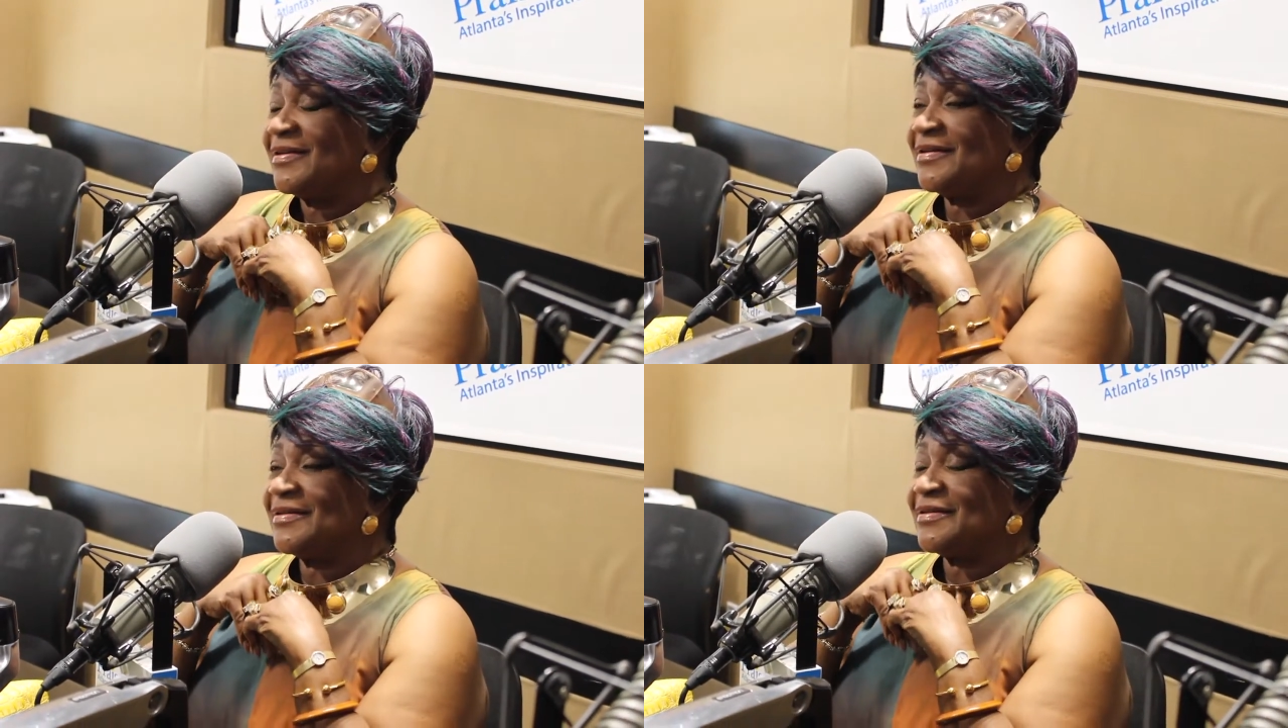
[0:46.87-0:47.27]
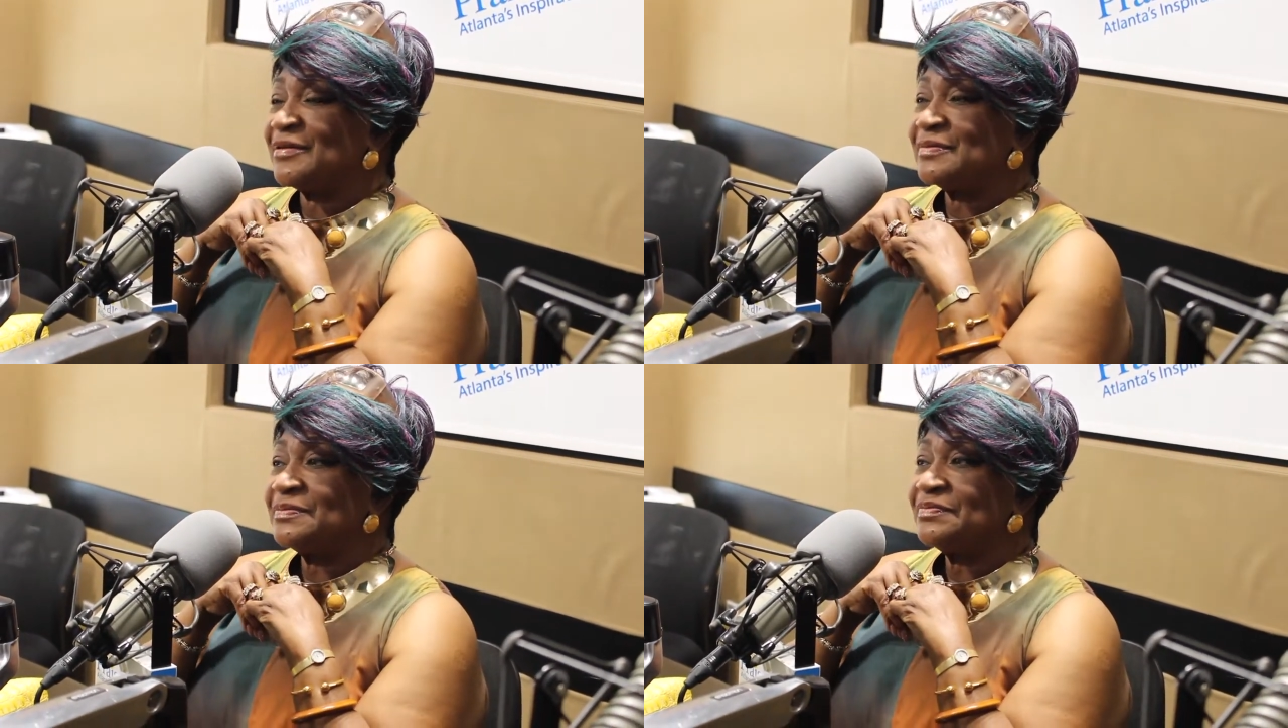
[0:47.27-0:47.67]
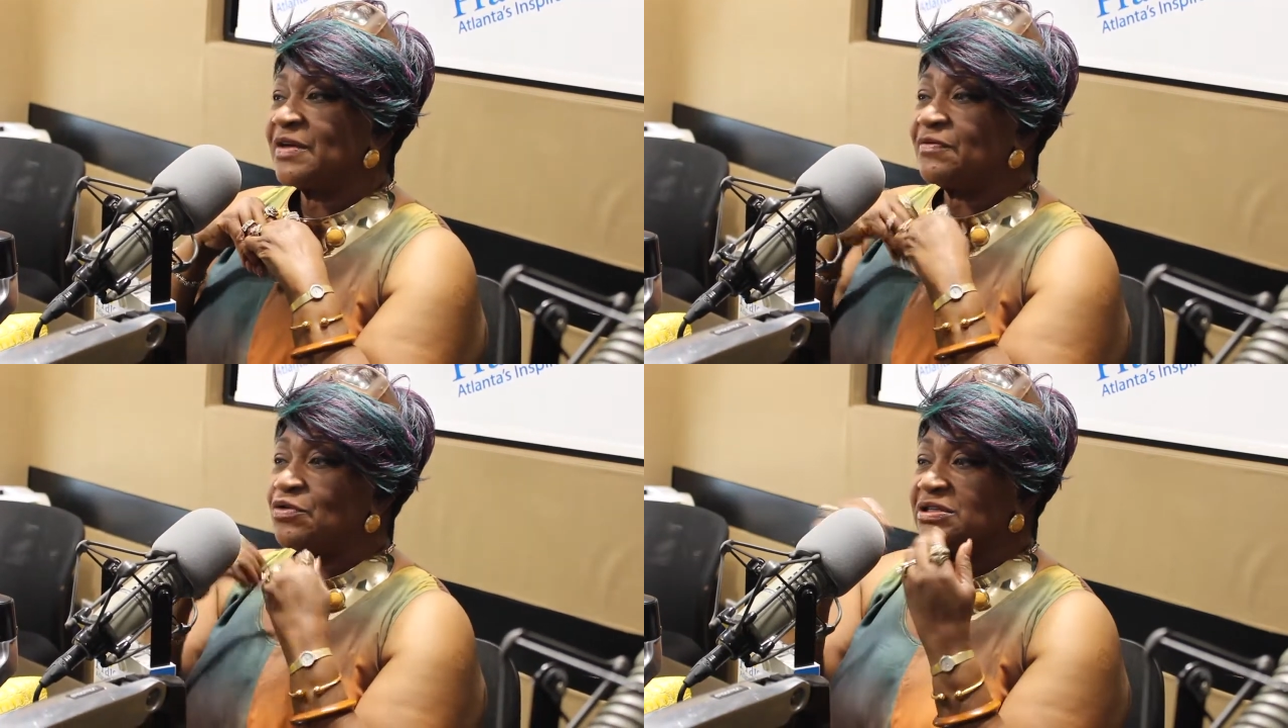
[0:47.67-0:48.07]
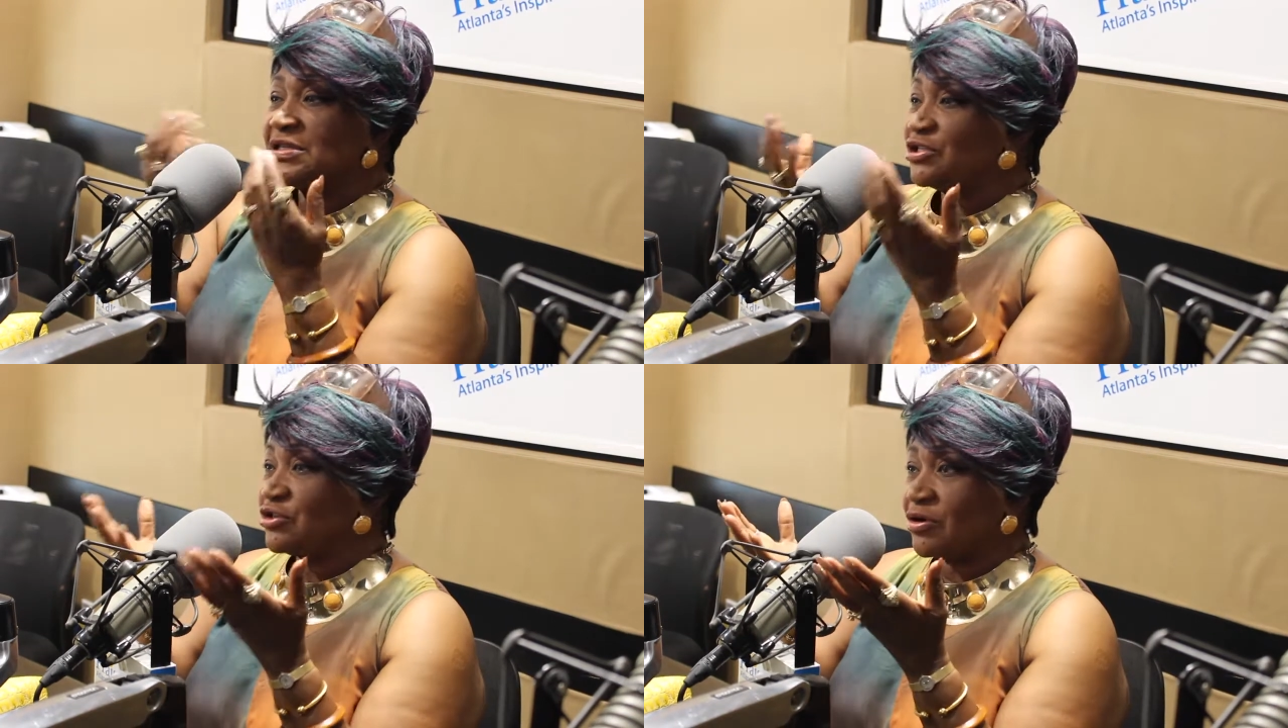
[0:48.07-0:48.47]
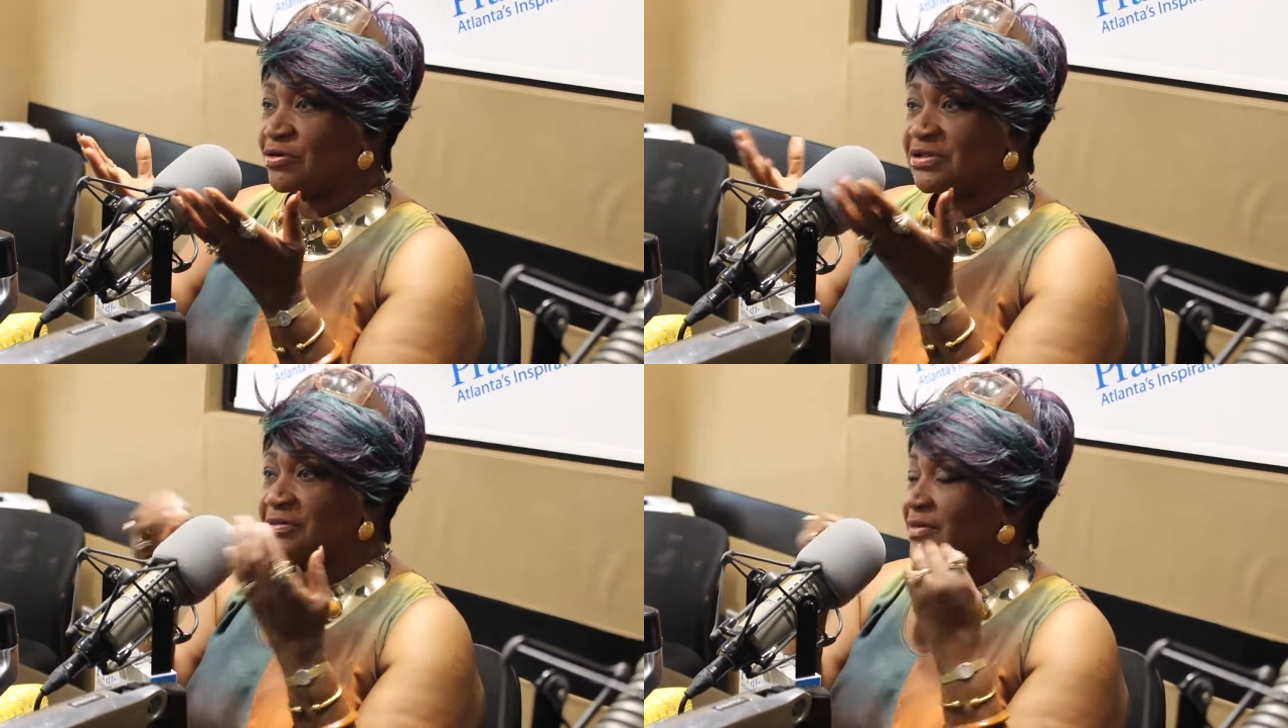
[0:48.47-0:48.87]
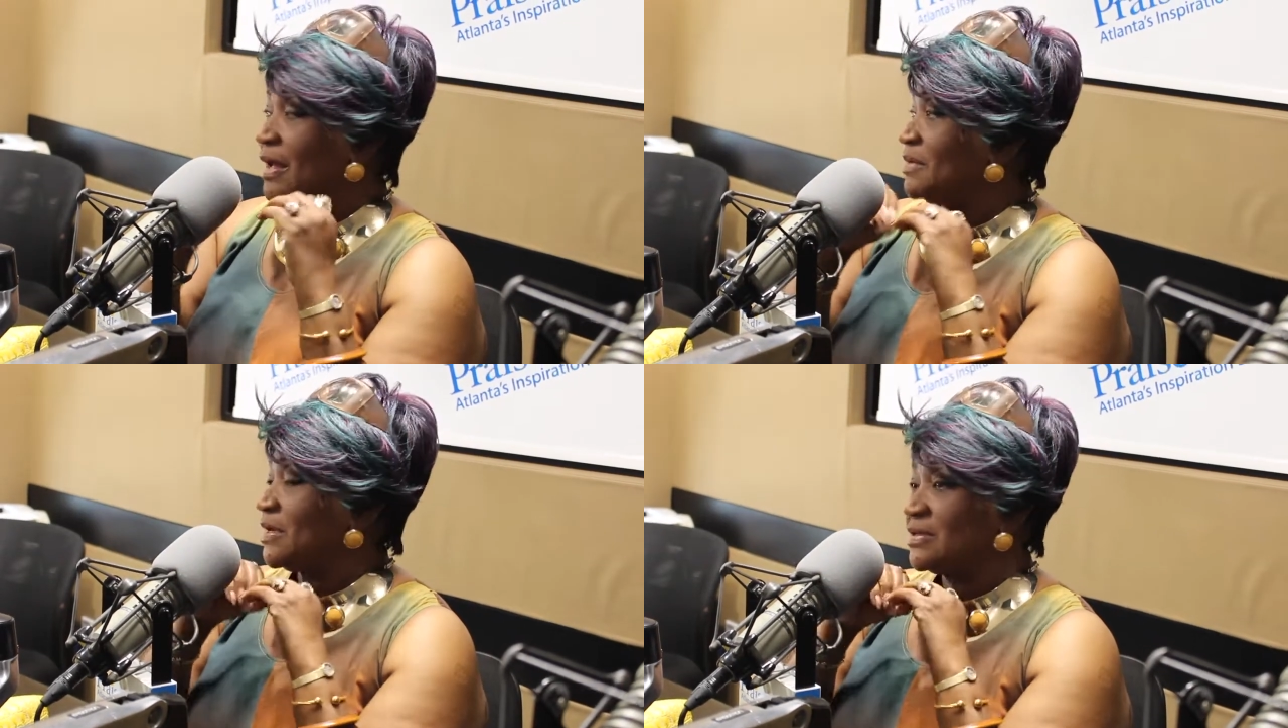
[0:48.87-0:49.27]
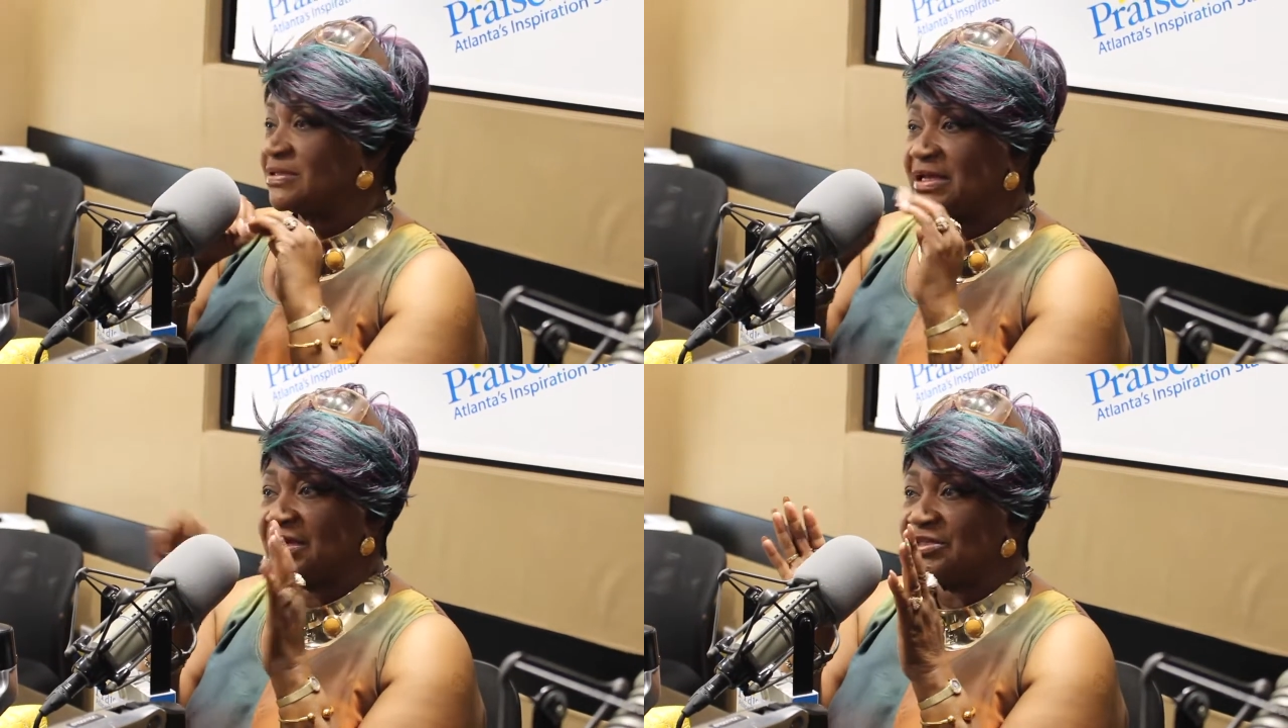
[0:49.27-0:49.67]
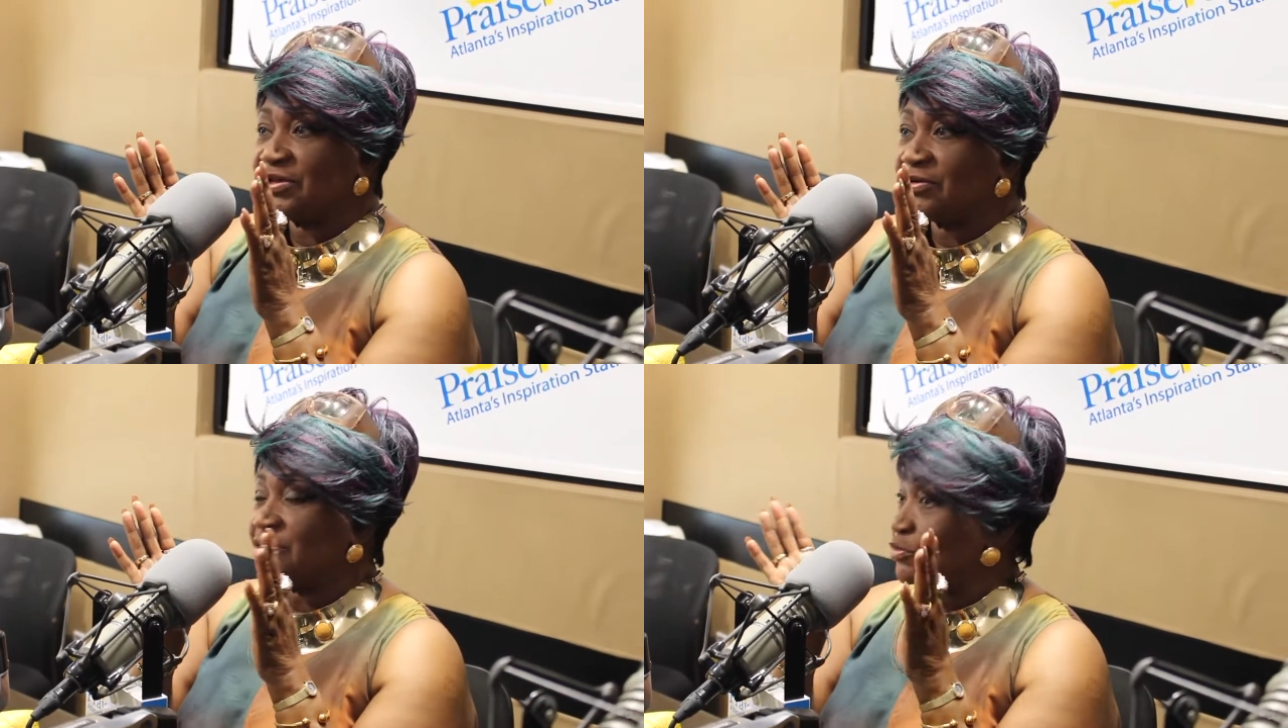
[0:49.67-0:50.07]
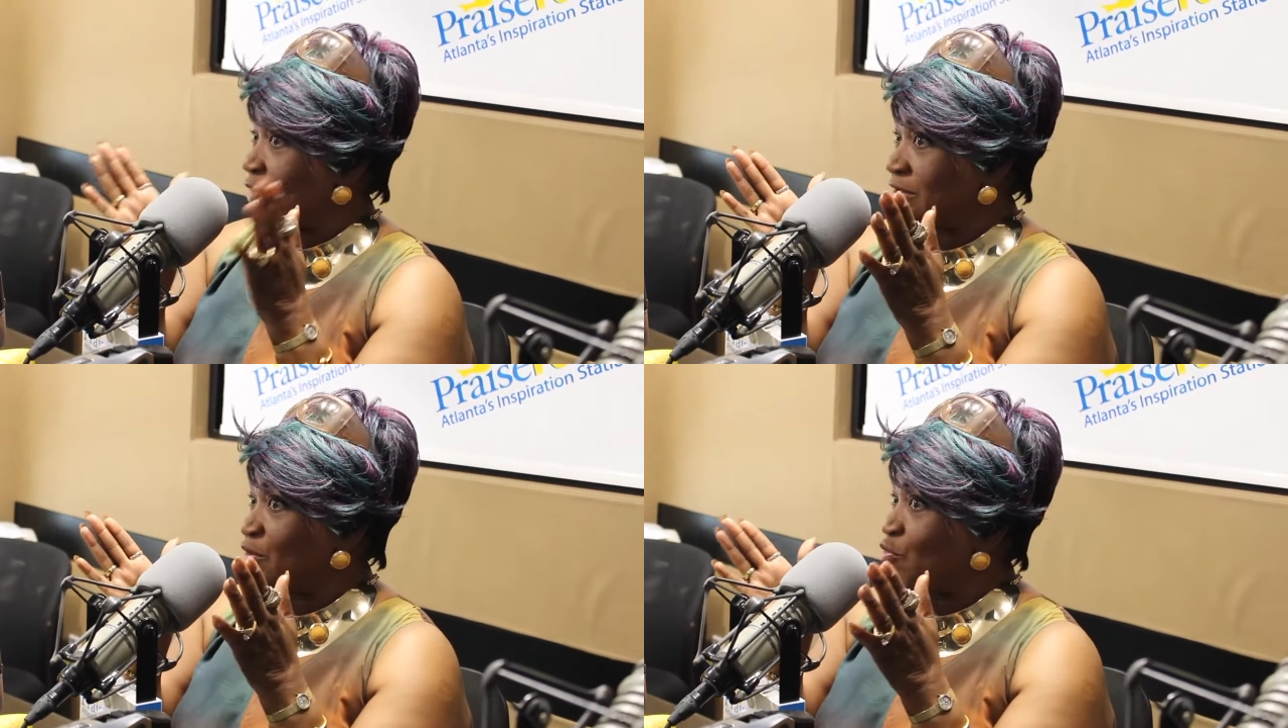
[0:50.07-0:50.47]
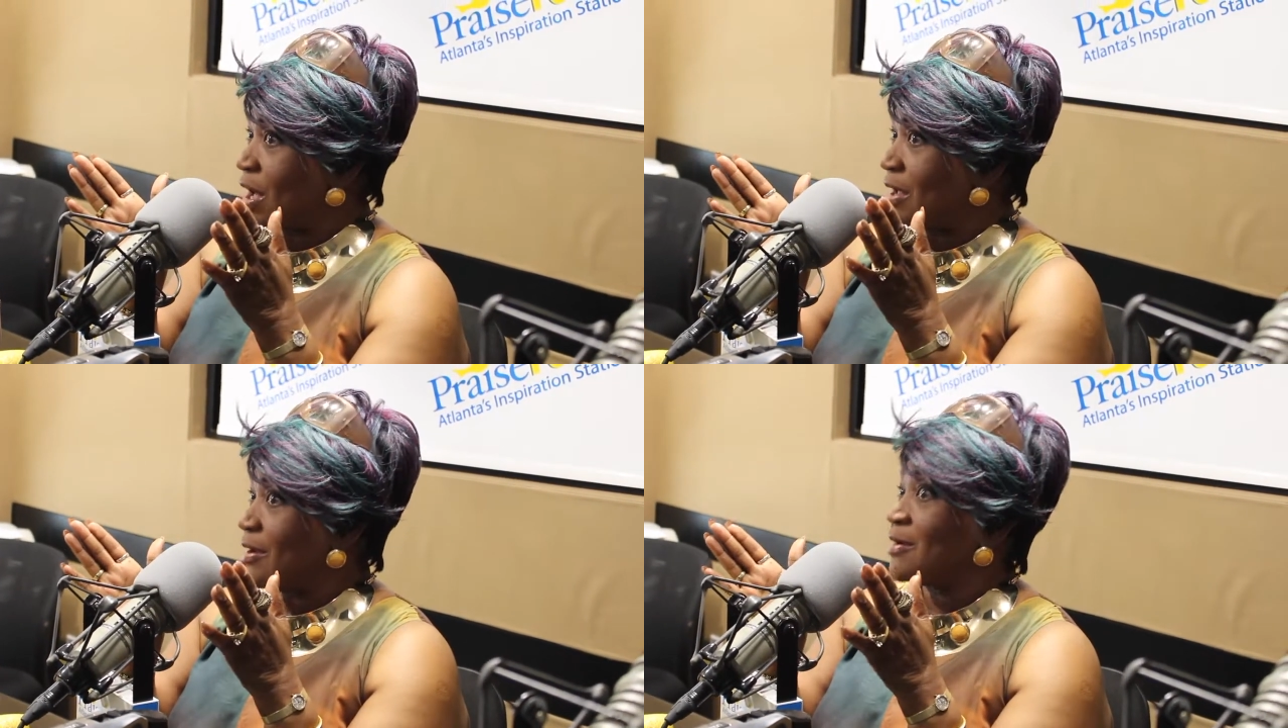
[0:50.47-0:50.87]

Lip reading: Of course, in church, I began to sing at church, direct the choir.